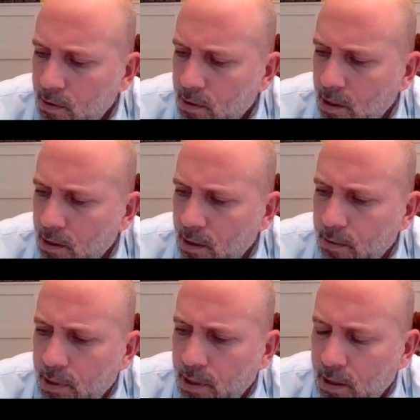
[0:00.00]
Okay,
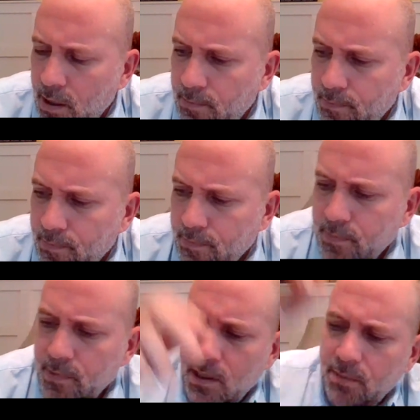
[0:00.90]
let me
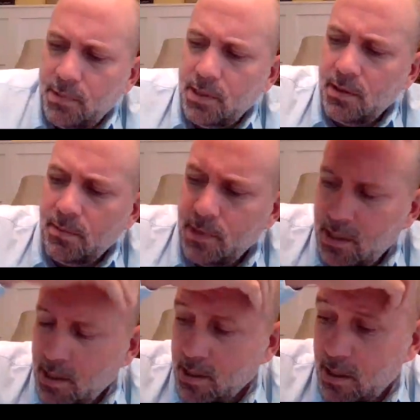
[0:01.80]

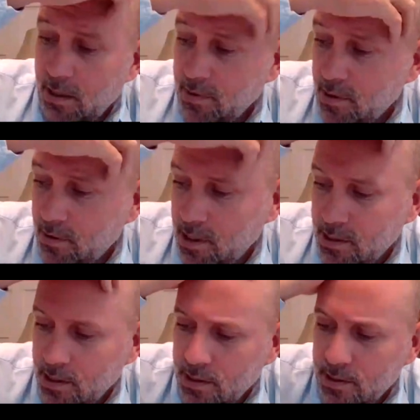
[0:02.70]
kick it off the
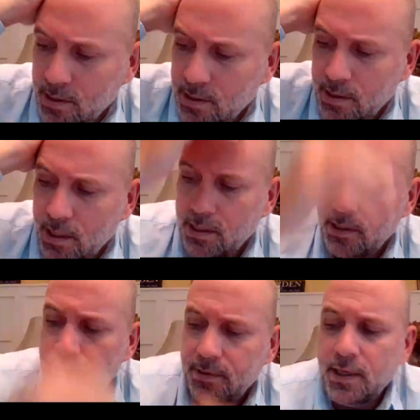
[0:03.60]
questions and
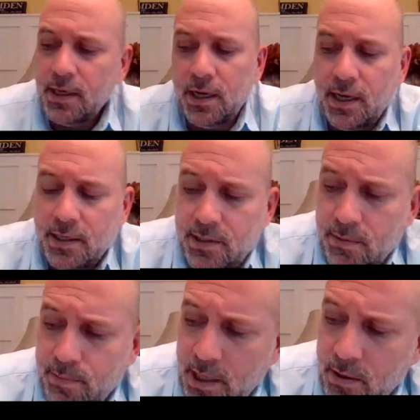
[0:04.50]
ask
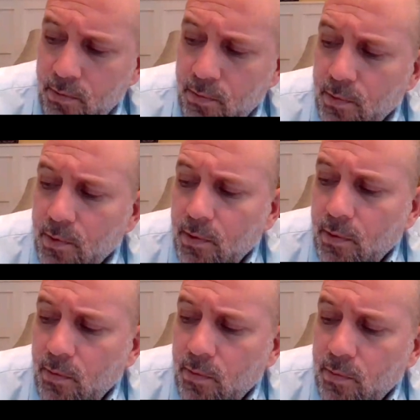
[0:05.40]
the panel.
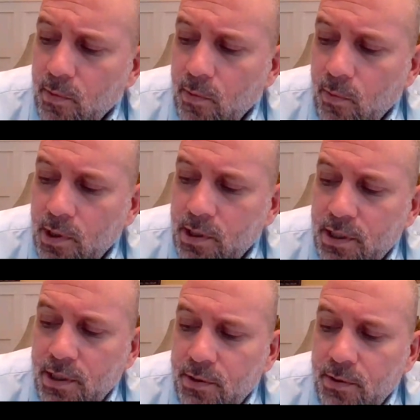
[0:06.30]

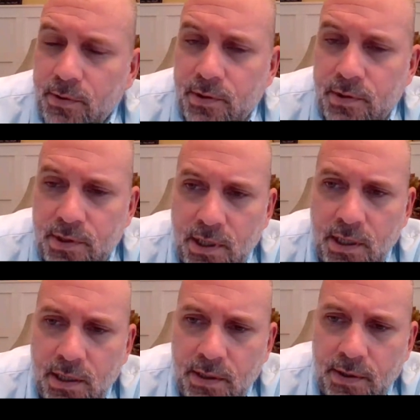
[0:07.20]
What do you
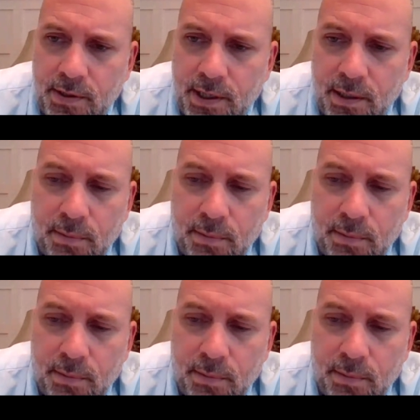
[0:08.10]
see in the